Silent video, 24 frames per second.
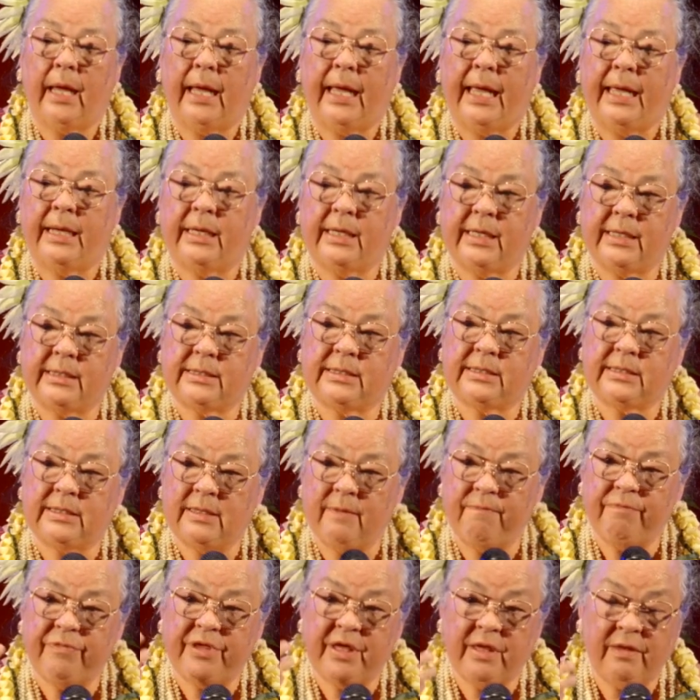And it's
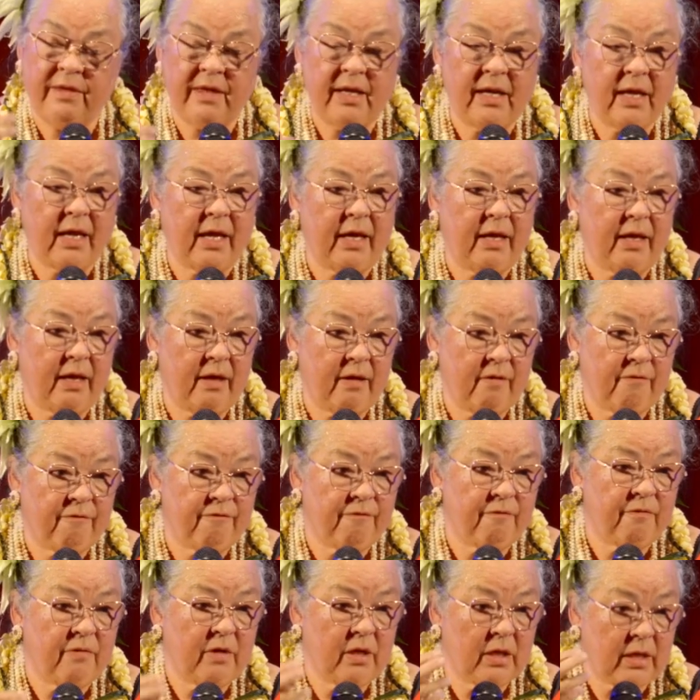something that I
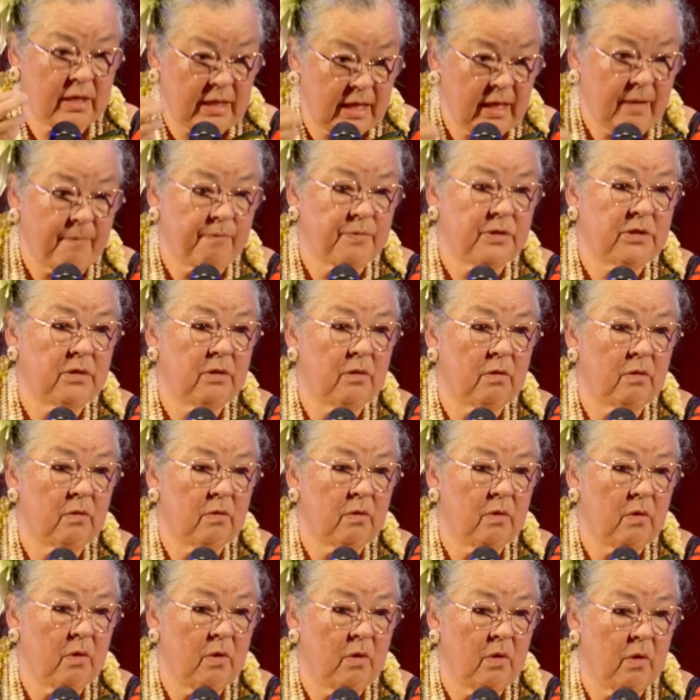have kept
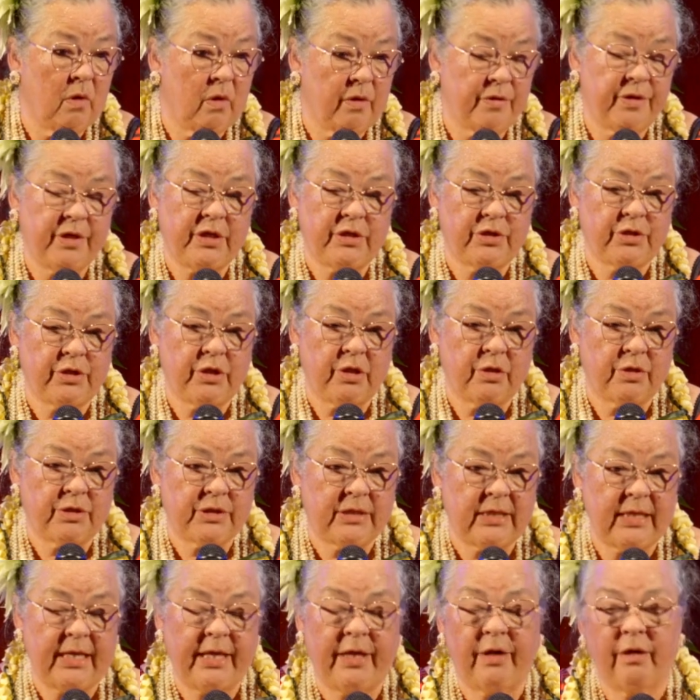all these
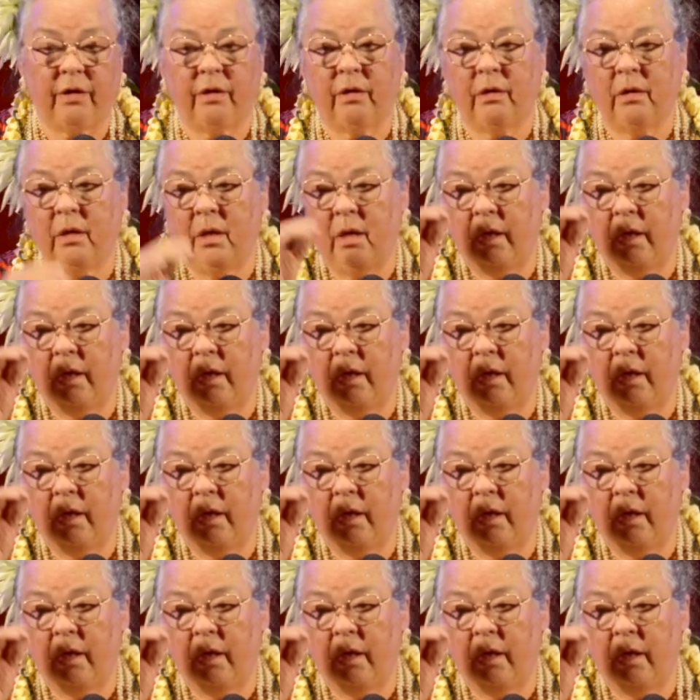years later.